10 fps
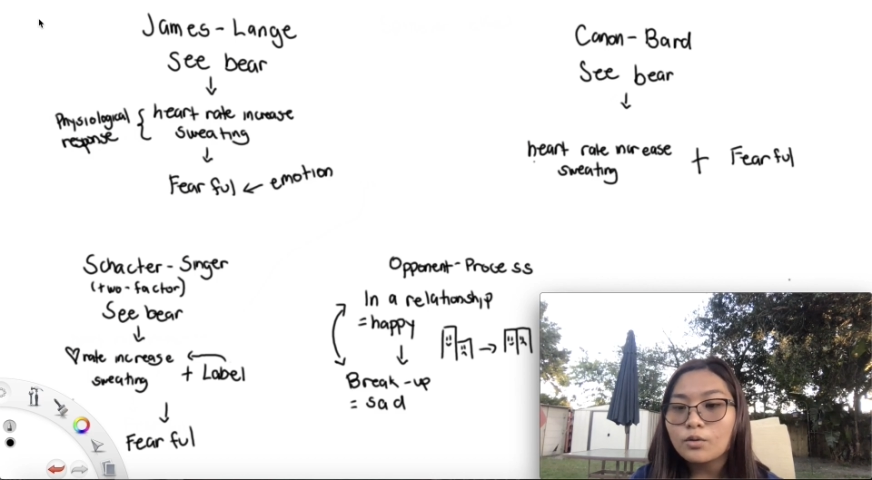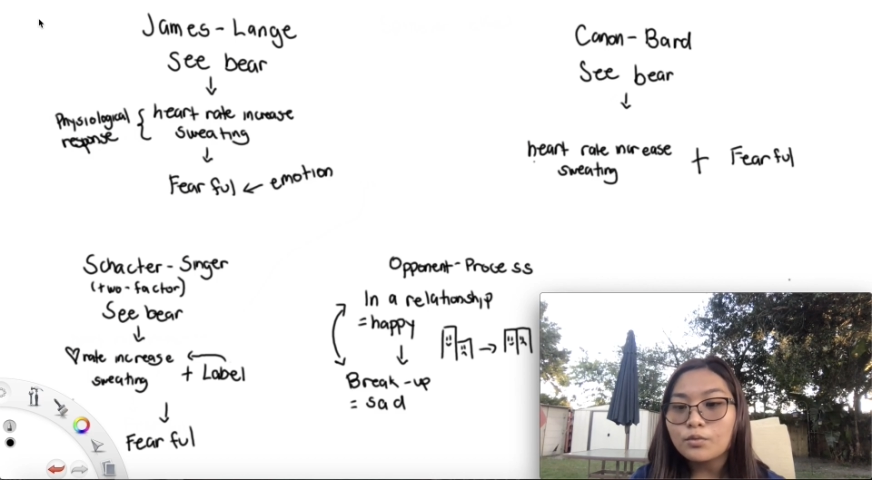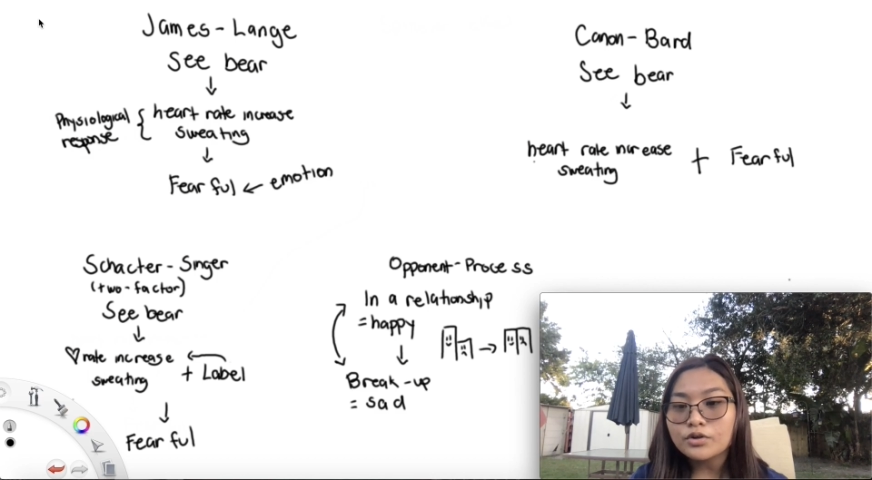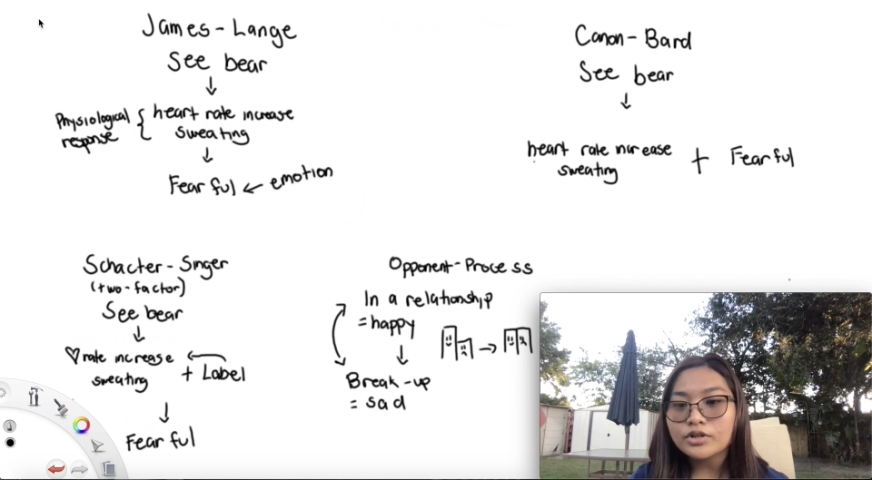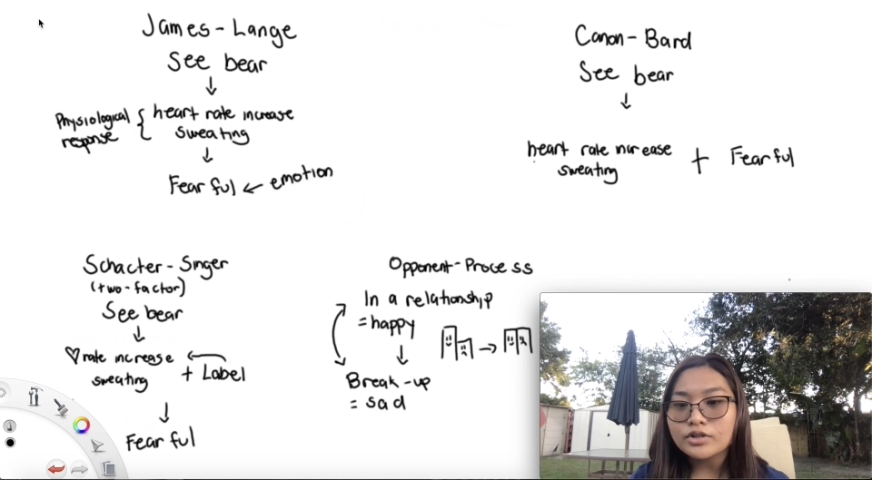
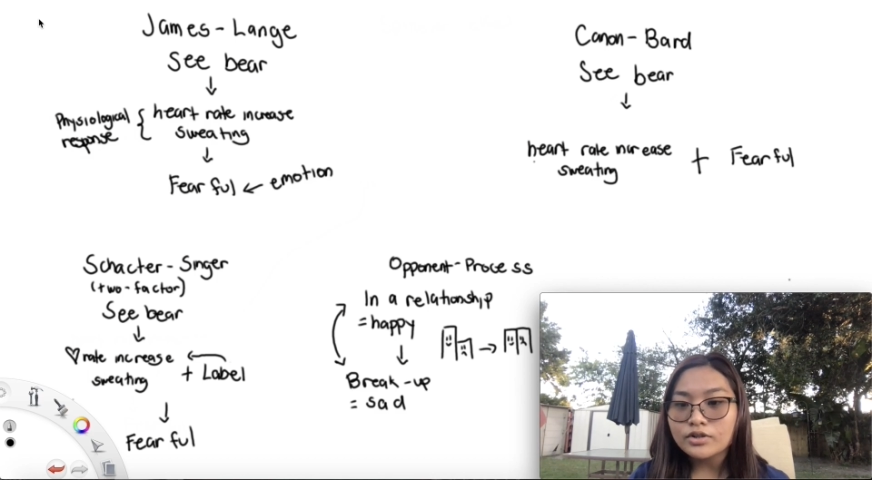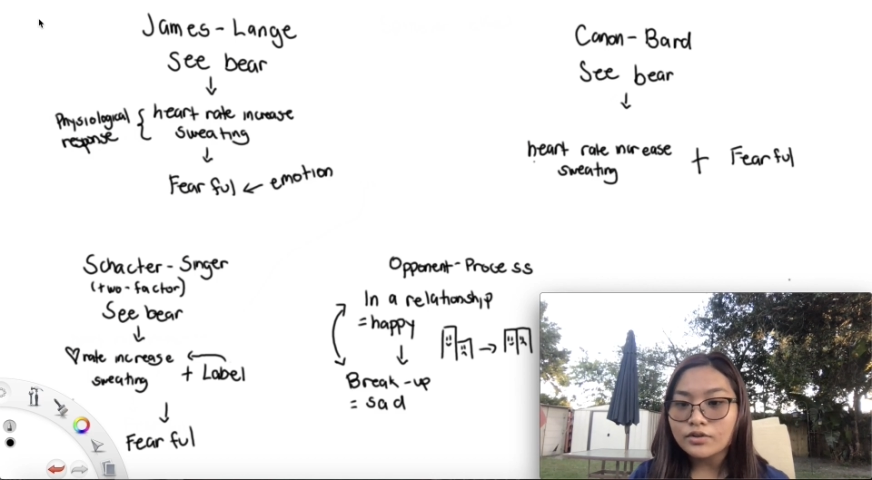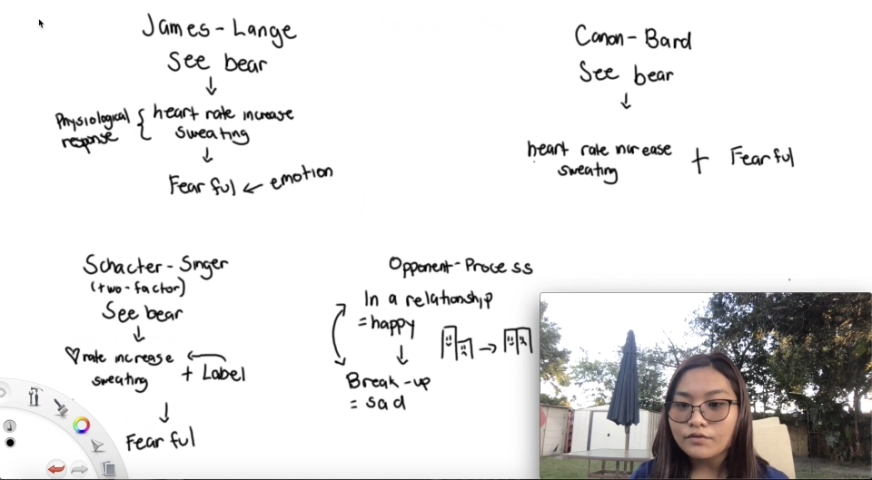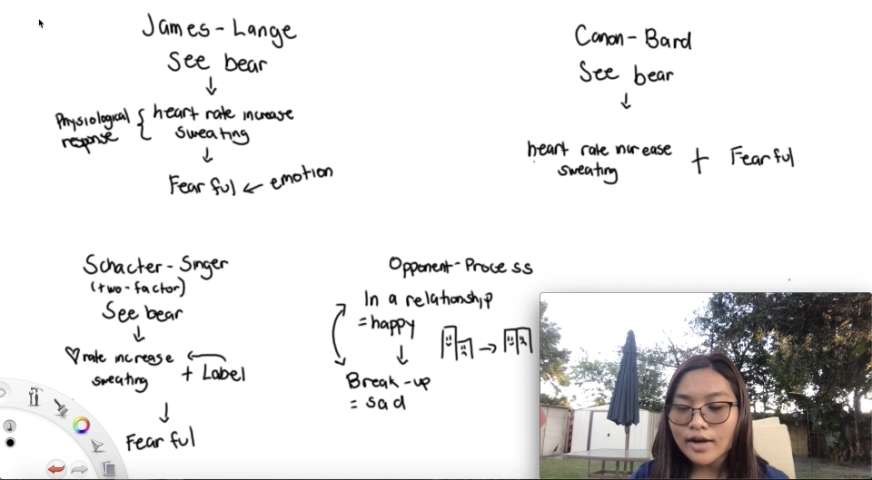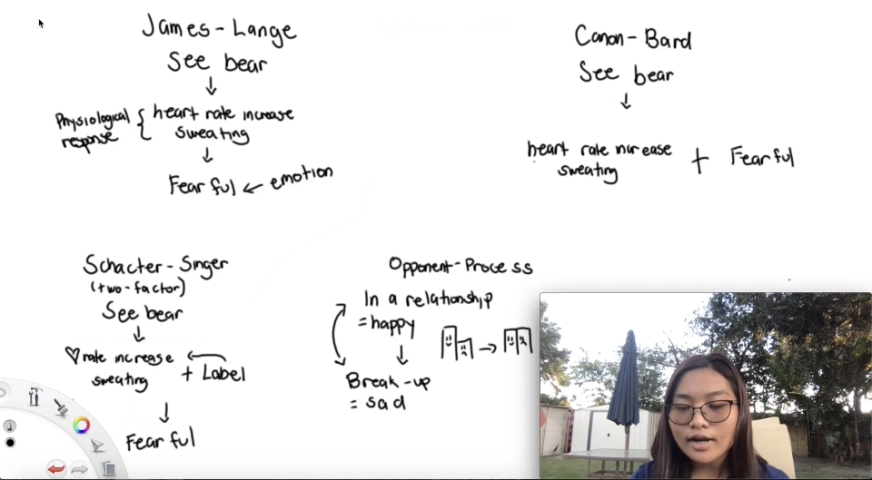emotions
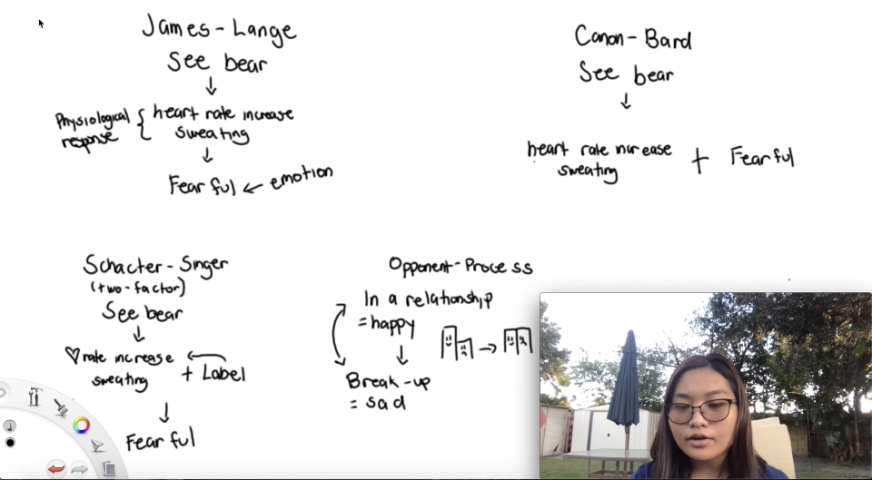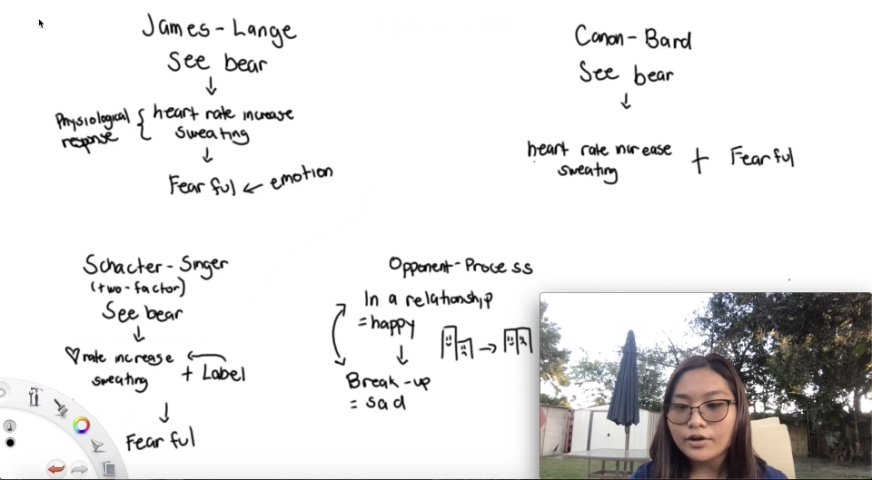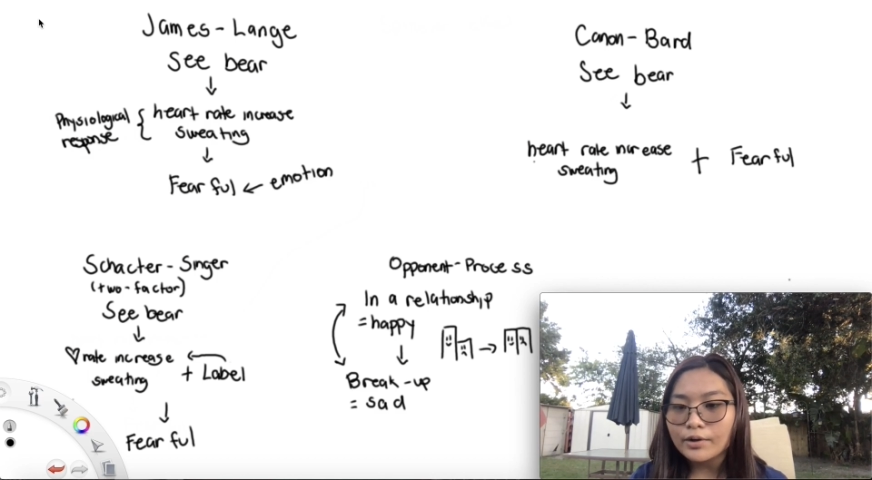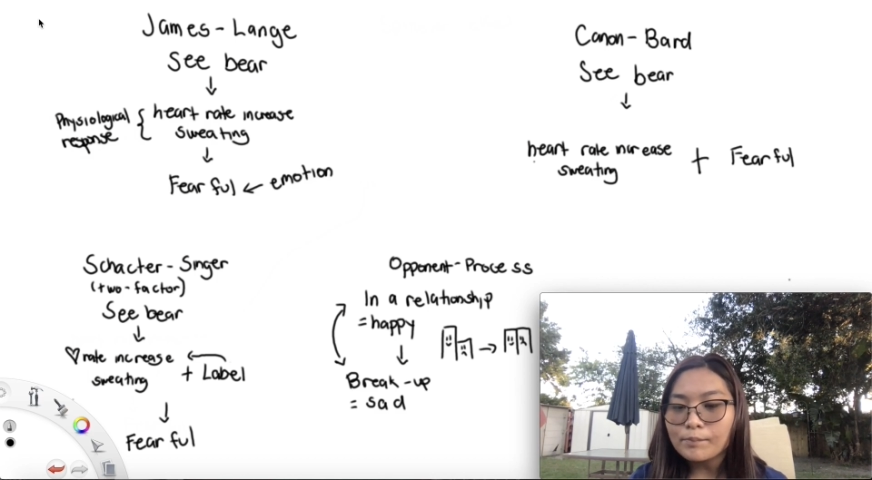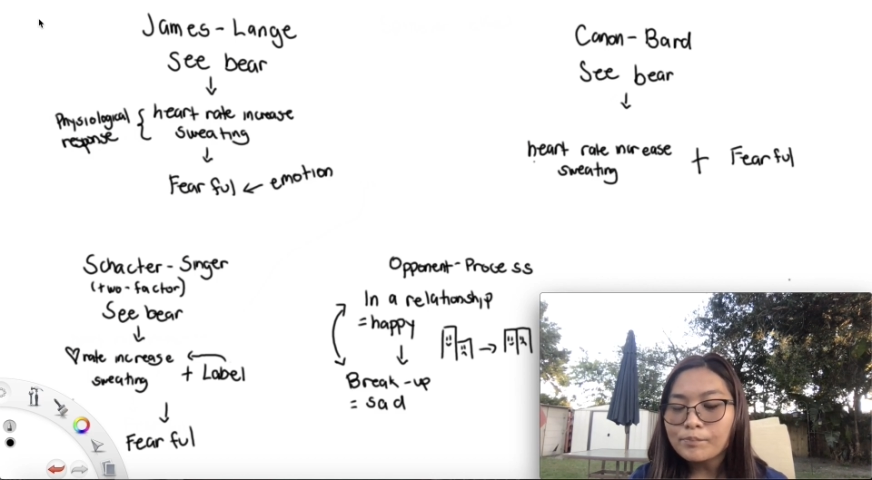of
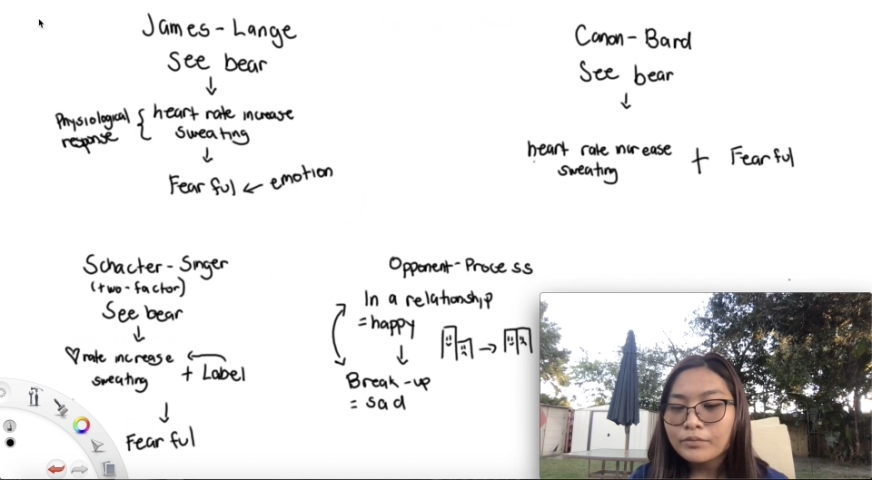anger.